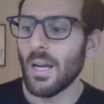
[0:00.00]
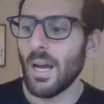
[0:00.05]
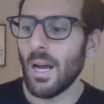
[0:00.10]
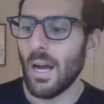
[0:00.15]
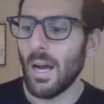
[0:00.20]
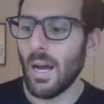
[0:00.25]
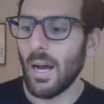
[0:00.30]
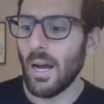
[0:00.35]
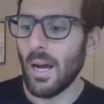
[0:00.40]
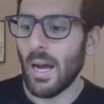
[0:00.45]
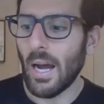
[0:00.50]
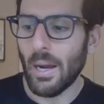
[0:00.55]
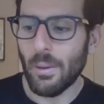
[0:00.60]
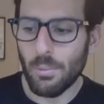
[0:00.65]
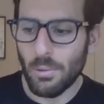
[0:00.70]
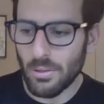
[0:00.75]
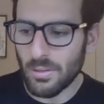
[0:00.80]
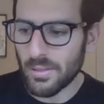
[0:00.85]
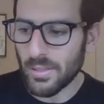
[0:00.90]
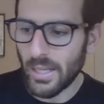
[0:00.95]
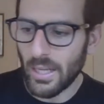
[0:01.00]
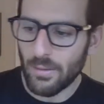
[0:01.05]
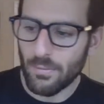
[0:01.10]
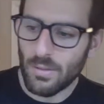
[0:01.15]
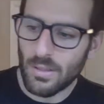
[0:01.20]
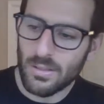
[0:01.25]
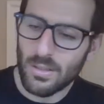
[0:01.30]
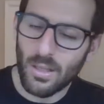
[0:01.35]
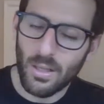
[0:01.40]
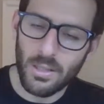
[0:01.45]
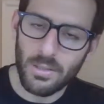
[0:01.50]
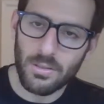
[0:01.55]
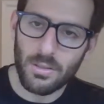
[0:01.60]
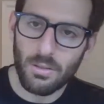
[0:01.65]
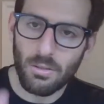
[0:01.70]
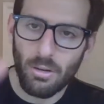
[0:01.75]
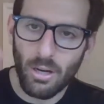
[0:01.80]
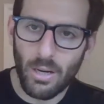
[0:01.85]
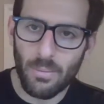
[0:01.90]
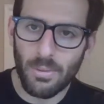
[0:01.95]
Uh, I will save this on
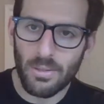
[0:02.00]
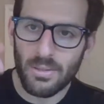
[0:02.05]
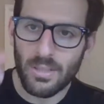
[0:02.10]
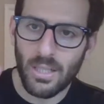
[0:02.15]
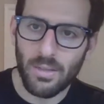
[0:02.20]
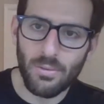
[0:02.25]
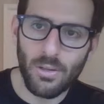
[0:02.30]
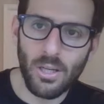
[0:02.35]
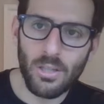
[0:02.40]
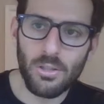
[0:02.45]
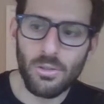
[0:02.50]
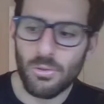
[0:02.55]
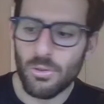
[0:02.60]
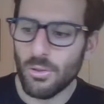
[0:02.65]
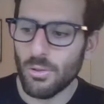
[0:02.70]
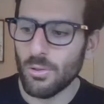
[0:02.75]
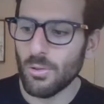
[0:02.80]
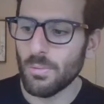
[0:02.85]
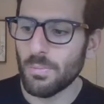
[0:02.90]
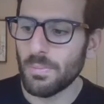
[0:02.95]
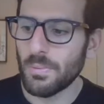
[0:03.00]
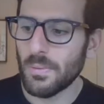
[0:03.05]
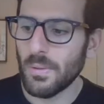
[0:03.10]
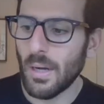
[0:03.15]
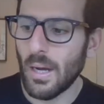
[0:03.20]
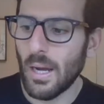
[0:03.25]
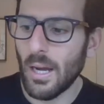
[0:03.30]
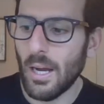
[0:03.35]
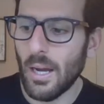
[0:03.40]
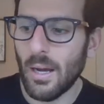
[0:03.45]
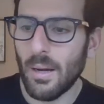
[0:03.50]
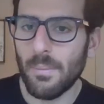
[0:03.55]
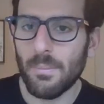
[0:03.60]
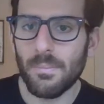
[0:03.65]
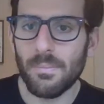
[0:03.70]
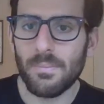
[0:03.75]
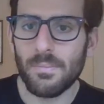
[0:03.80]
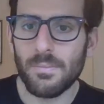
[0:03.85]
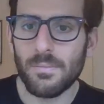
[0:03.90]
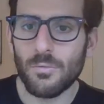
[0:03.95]
Instagram. I'll save it on YouTube.
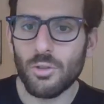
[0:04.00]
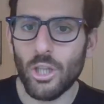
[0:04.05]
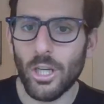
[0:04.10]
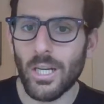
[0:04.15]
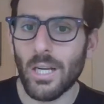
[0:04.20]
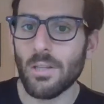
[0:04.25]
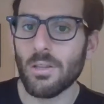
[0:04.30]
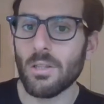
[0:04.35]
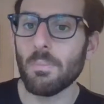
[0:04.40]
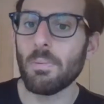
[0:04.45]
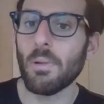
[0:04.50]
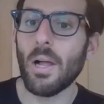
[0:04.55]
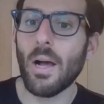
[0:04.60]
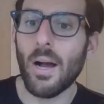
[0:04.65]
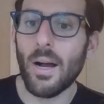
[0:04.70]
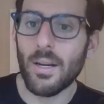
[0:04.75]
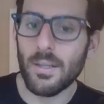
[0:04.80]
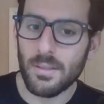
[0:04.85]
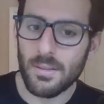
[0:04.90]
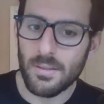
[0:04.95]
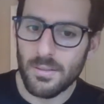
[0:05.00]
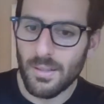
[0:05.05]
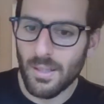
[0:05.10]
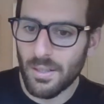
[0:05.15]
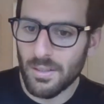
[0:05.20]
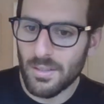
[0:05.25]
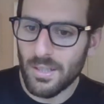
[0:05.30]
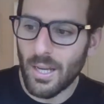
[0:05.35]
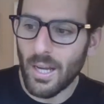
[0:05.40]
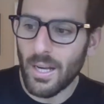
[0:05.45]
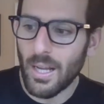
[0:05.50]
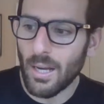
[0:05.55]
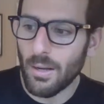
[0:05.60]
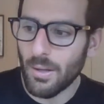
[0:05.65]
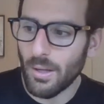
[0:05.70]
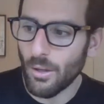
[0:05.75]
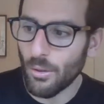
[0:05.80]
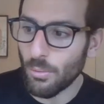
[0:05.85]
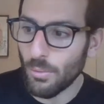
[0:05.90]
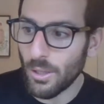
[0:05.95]
Um, check out the blog, inside out
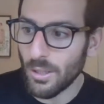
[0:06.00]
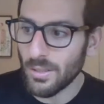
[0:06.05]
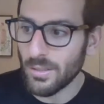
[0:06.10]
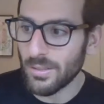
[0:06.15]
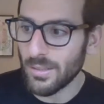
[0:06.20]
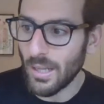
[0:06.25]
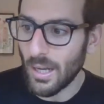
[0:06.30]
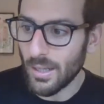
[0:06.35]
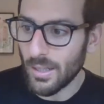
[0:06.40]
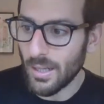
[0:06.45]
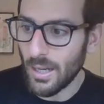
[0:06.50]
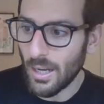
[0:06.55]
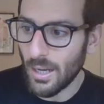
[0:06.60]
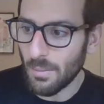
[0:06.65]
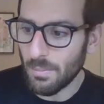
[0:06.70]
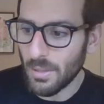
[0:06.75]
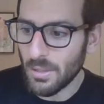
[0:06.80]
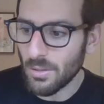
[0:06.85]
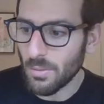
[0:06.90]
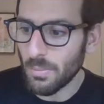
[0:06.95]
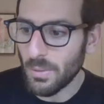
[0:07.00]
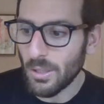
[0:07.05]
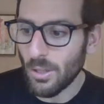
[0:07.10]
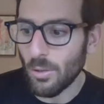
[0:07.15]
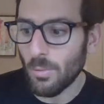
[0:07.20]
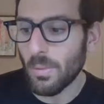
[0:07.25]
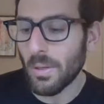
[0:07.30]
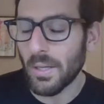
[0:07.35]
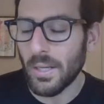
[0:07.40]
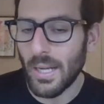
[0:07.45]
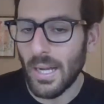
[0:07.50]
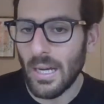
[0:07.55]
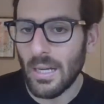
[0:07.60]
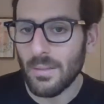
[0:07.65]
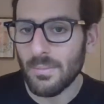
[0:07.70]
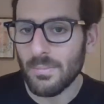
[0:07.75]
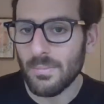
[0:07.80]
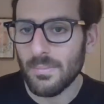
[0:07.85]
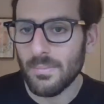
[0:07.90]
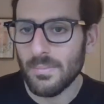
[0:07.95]
health wellness dot com. This will be all written
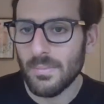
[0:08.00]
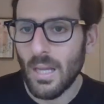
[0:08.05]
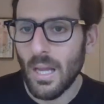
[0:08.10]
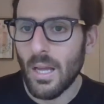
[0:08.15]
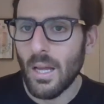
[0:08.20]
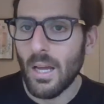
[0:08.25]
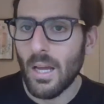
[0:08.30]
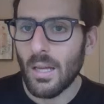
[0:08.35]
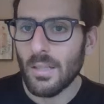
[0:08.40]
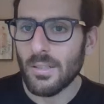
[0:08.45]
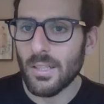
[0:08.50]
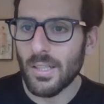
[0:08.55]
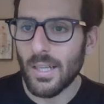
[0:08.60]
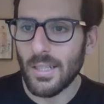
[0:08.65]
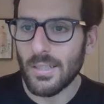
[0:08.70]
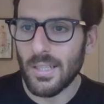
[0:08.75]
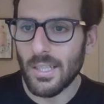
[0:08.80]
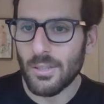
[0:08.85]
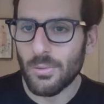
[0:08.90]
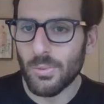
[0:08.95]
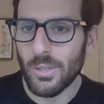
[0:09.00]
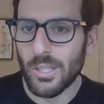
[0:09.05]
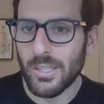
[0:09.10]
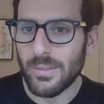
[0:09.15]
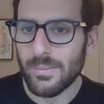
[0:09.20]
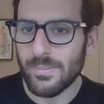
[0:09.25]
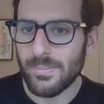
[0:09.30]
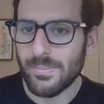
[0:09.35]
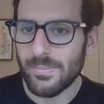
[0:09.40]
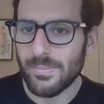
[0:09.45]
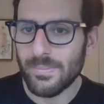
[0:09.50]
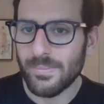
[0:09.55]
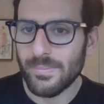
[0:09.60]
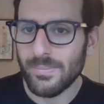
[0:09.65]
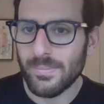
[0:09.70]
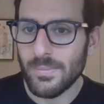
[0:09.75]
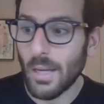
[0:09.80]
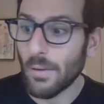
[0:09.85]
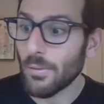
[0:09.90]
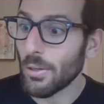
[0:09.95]
out. See you guys next week.
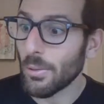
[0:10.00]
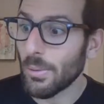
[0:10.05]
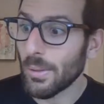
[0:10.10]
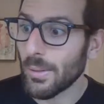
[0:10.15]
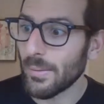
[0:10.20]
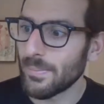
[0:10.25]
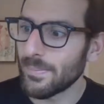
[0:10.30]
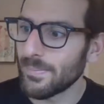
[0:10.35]
Have a good one.